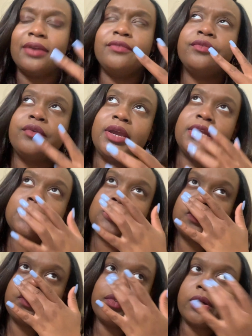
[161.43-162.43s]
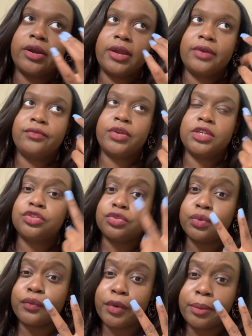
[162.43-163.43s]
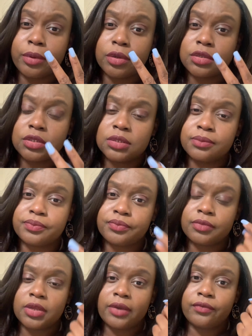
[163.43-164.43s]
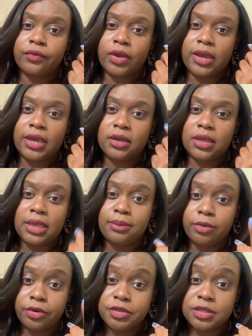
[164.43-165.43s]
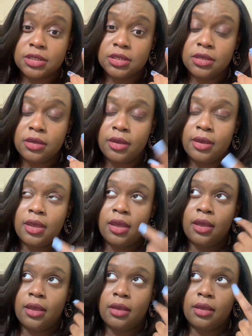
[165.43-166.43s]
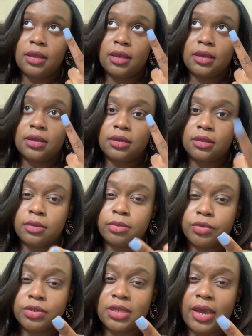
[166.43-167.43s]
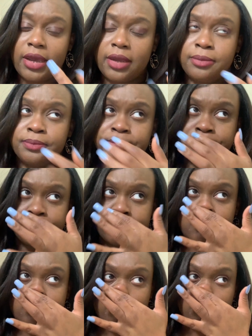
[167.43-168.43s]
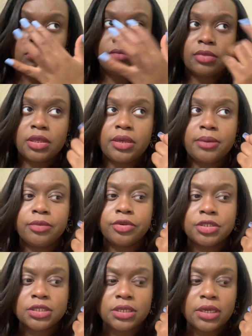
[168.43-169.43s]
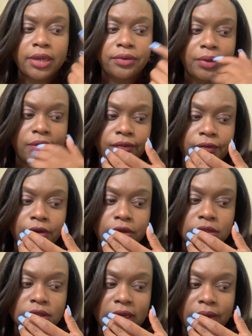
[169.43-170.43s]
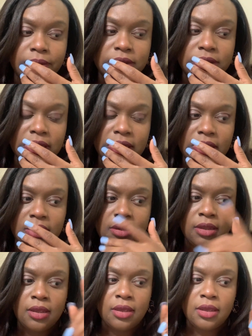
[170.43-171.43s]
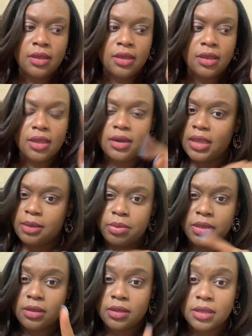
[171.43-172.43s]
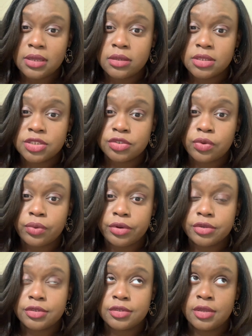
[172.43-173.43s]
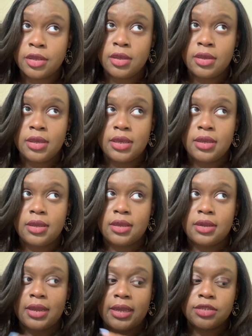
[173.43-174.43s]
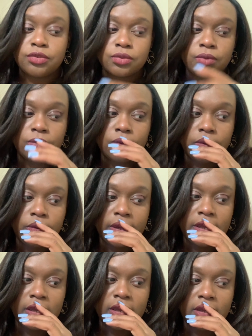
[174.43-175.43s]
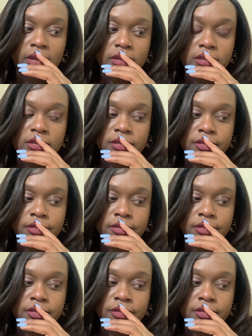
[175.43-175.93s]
read two of her books. I've read A Mercy and The Bluest Eye. A Mercy I read first. I was in an AP English course in high school, and